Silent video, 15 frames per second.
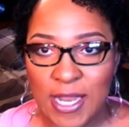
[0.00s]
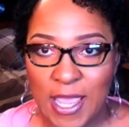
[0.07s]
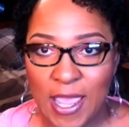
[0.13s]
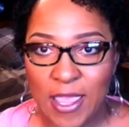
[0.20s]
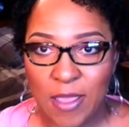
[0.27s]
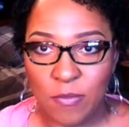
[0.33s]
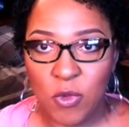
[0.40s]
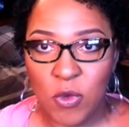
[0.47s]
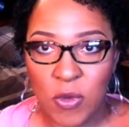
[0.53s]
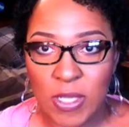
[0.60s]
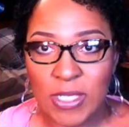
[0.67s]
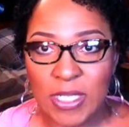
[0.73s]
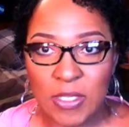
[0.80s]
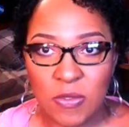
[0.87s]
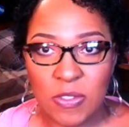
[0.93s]
I am
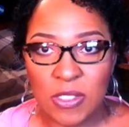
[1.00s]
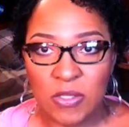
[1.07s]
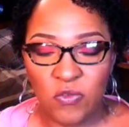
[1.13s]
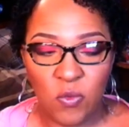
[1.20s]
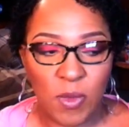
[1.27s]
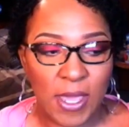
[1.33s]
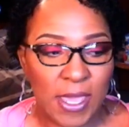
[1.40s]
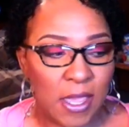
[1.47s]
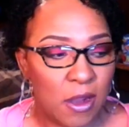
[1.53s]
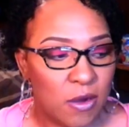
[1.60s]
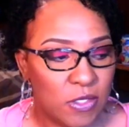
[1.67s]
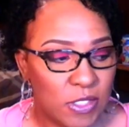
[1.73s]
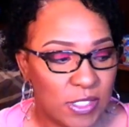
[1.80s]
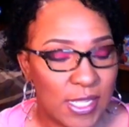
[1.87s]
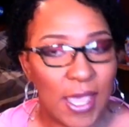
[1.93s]
currently using for my hair.
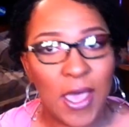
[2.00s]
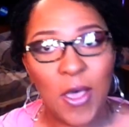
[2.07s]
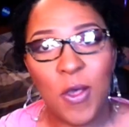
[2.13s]
So,